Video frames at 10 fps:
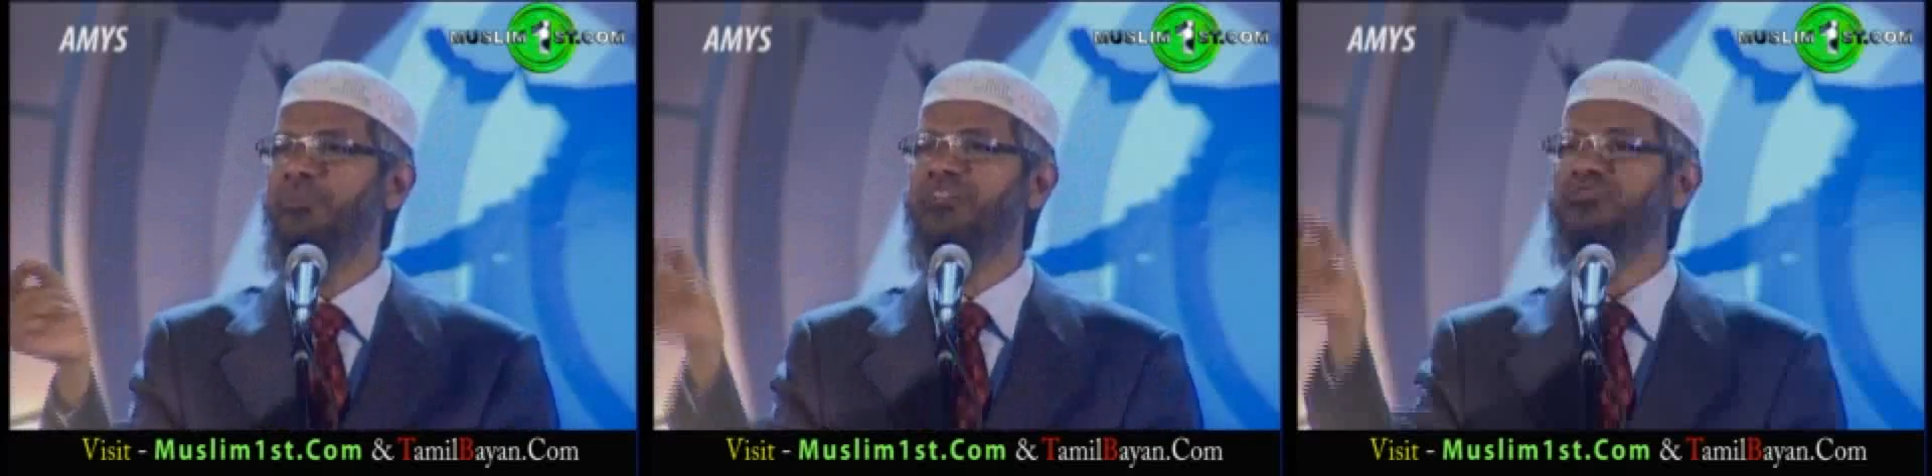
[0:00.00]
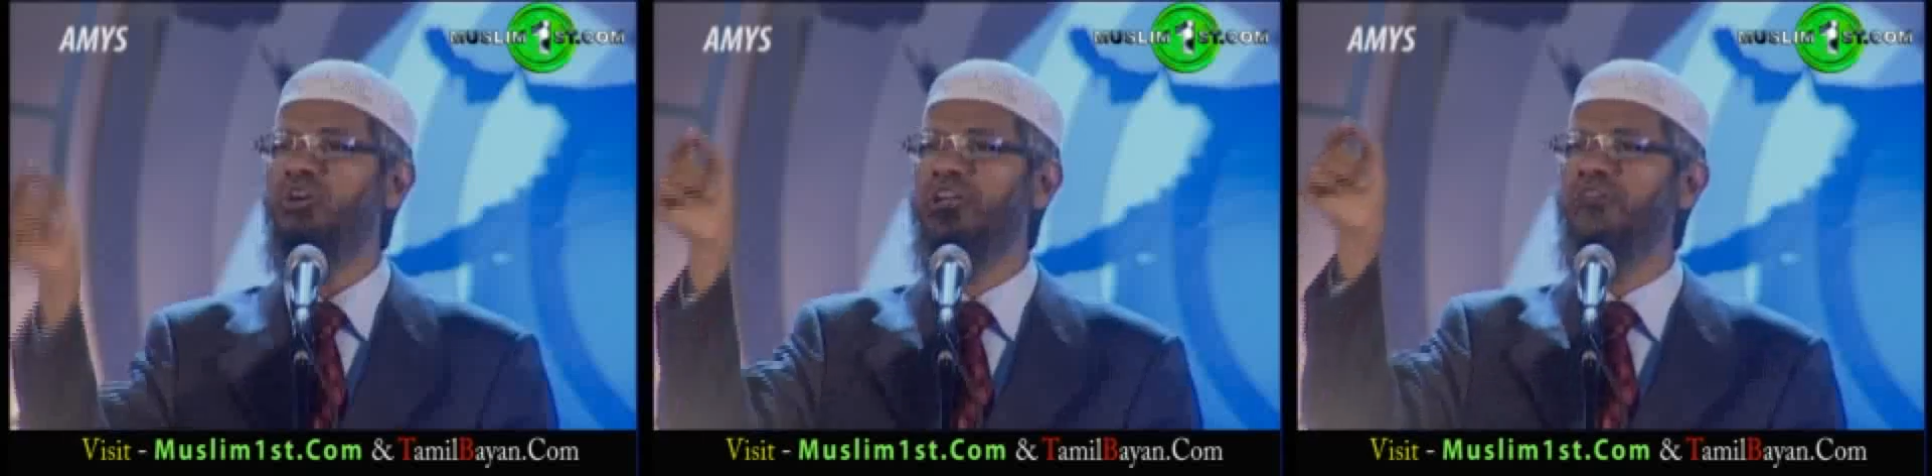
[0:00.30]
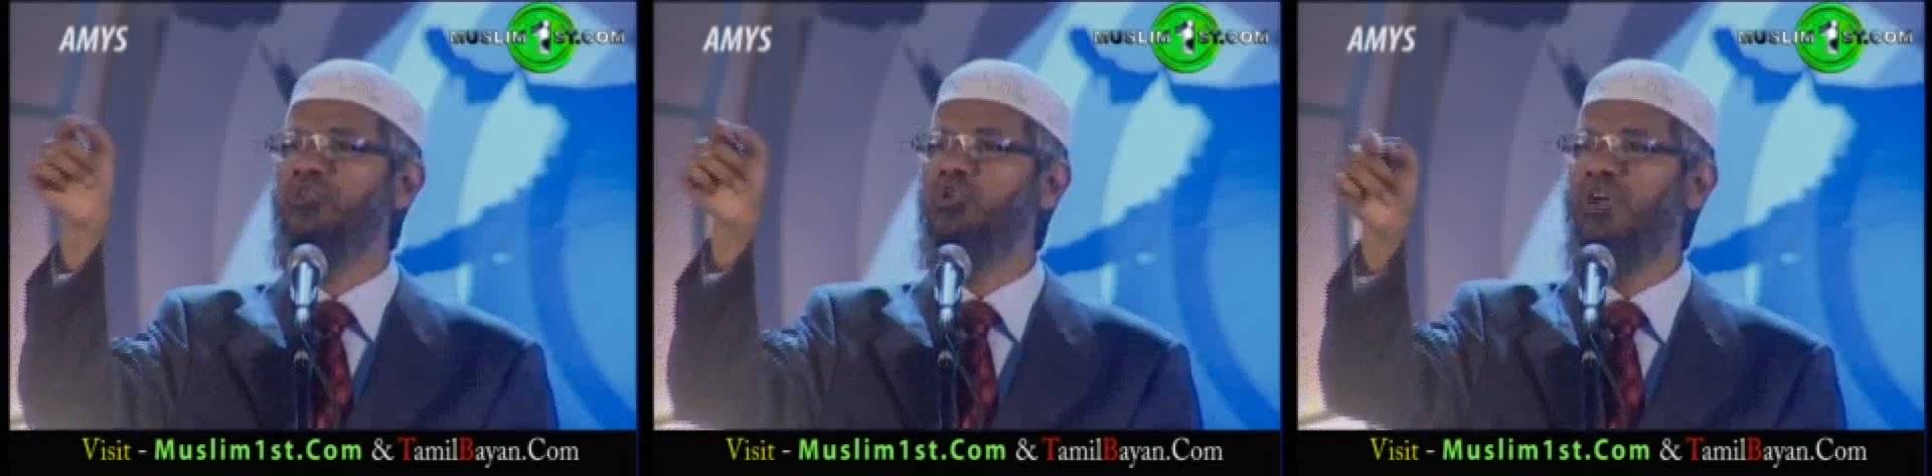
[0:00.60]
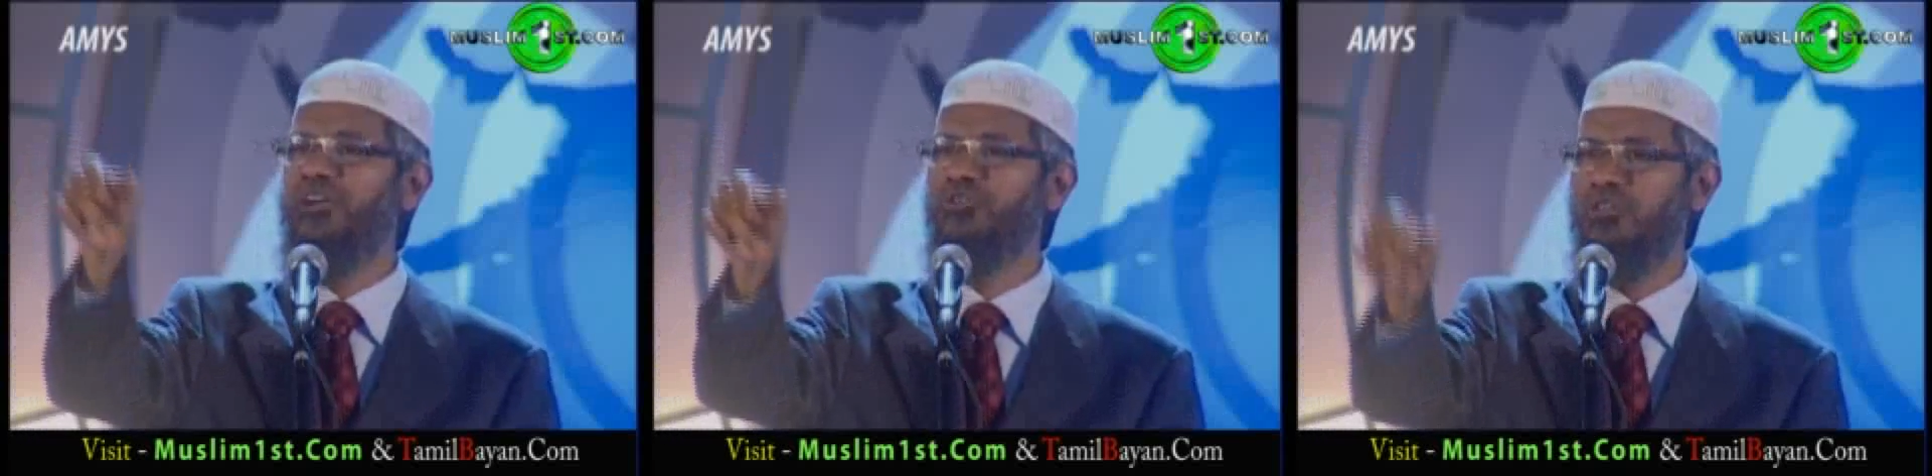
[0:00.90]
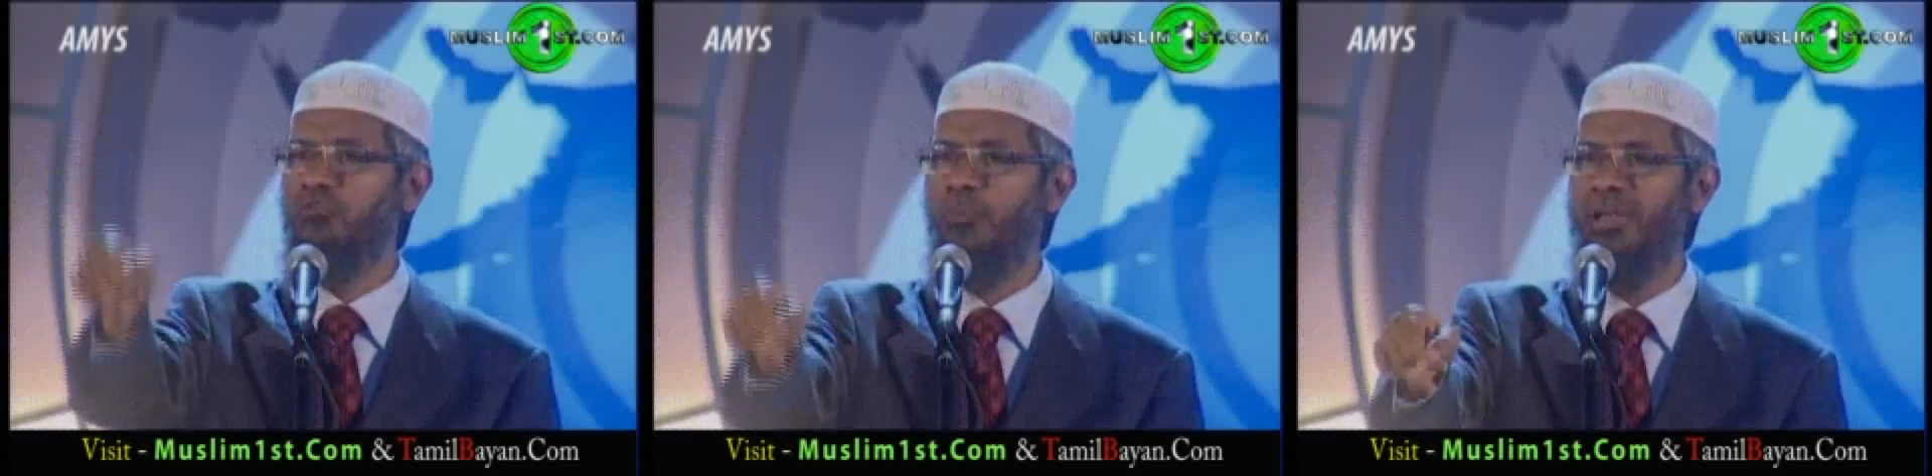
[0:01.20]
Islam does not give
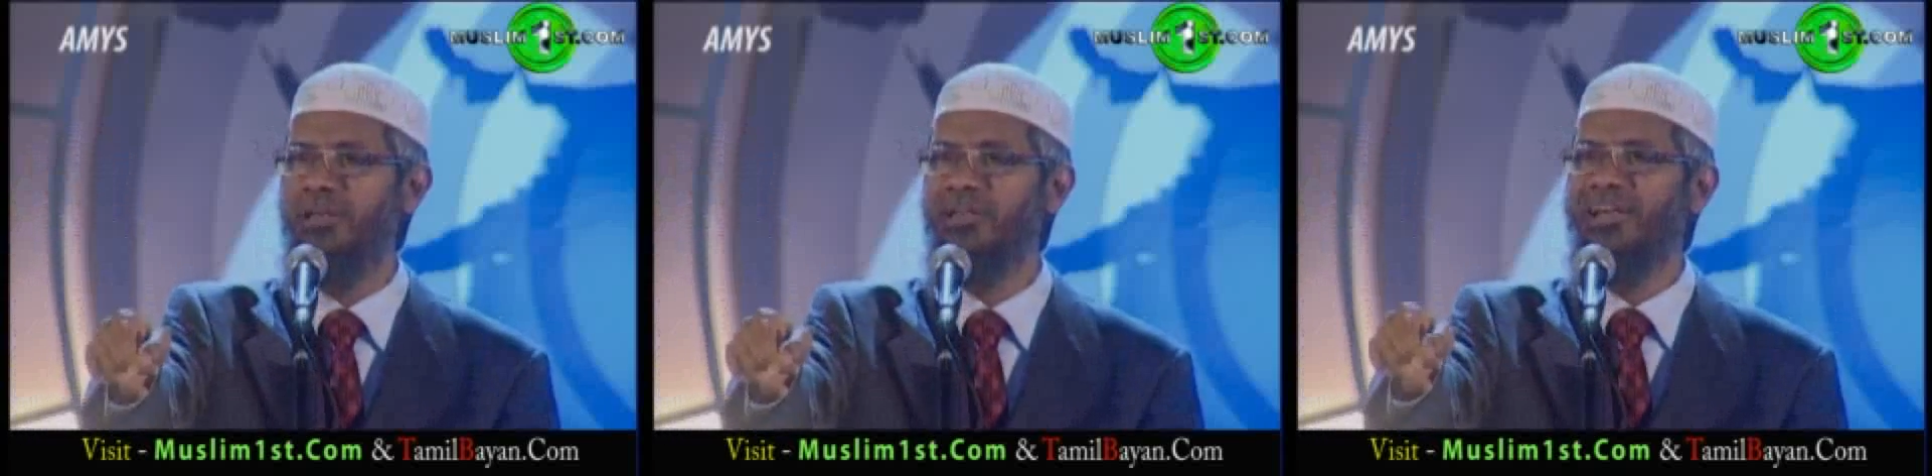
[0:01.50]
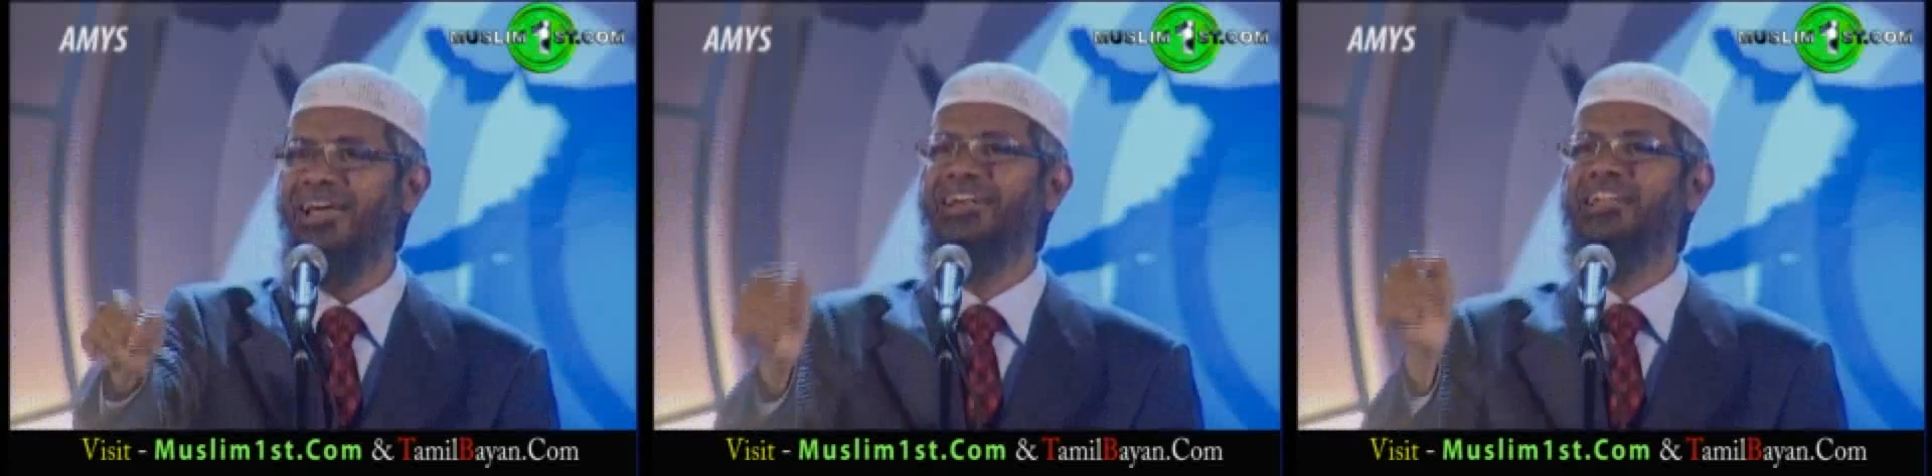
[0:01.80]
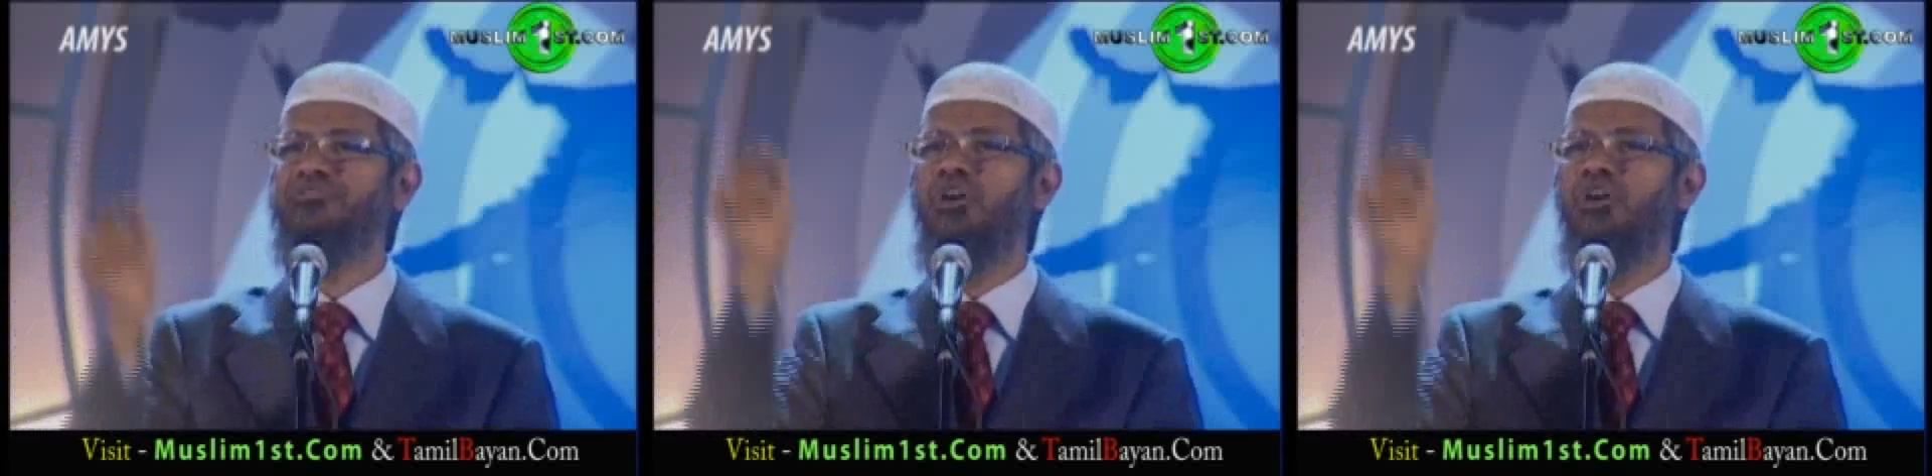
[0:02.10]
due rights to the woman,